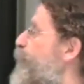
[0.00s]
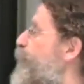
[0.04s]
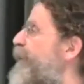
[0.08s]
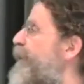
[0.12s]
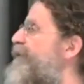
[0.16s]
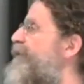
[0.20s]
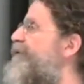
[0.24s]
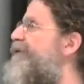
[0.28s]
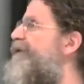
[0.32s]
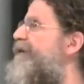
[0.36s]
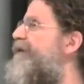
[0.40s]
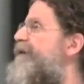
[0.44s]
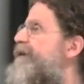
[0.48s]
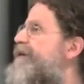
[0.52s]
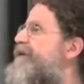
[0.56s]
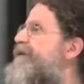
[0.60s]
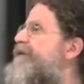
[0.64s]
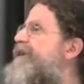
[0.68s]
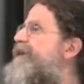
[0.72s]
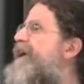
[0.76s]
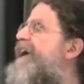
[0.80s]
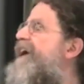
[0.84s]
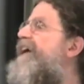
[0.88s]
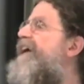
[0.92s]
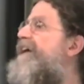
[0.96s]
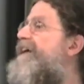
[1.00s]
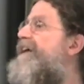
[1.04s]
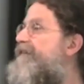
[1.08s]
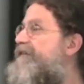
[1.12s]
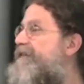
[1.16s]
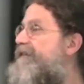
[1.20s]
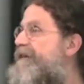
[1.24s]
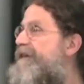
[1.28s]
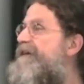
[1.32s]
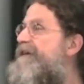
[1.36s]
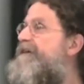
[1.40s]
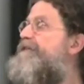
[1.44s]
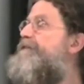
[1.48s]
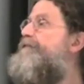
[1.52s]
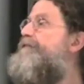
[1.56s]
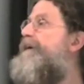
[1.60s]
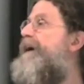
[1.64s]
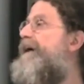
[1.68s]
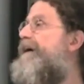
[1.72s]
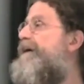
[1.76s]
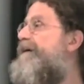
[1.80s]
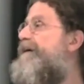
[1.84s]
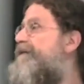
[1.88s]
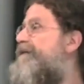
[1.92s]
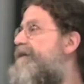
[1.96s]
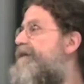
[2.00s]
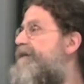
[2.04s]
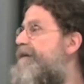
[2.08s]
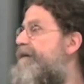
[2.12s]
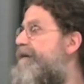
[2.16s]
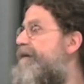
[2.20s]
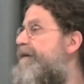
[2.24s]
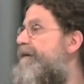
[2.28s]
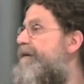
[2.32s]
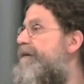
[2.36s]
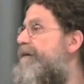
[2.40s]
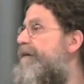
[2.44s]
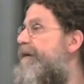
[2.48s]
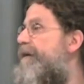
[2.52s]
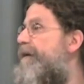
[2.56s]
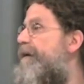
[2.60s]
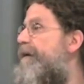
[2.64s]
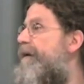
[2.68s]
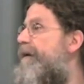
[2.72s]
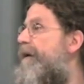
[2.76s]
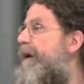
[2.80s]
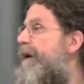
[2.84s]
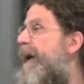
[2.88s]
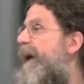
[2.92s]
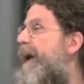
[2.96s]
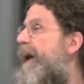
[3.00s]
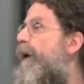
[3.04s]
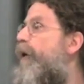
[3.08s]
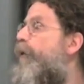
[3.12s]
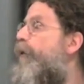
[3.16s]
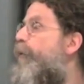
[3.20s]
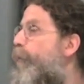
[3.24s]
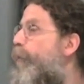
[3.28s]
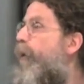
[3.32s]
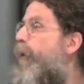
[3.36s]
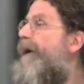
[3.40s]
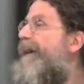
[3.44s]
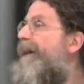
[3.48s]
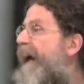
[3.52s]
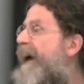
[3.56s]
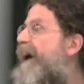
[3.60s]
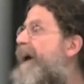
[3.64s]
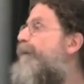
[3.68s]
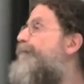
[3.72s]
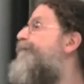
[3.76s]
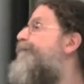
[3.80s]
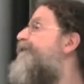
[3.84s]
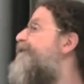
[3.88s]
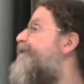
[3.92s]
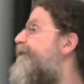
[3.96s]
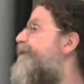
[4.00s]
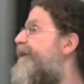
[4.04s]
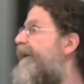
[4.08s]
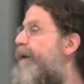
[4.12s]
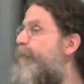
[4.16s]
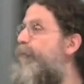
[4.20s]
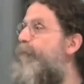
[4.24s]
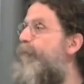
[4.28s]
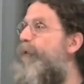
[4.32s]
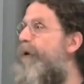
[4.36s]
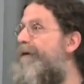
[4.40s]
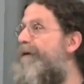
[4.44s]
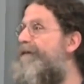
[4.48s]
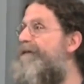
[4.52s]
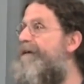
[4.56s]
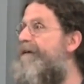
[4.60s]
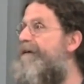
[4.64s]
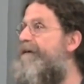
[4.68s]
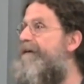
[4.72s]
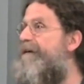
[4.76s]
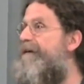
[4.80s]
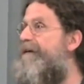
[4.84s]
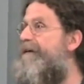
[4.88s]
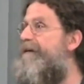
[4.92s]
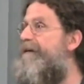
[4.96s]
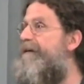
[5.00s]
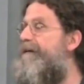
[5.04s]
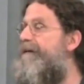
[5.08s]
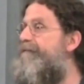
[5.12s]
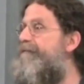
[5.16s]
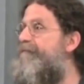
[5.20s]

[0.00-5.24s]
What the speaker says: which is this vaccine, what happened in that one kid?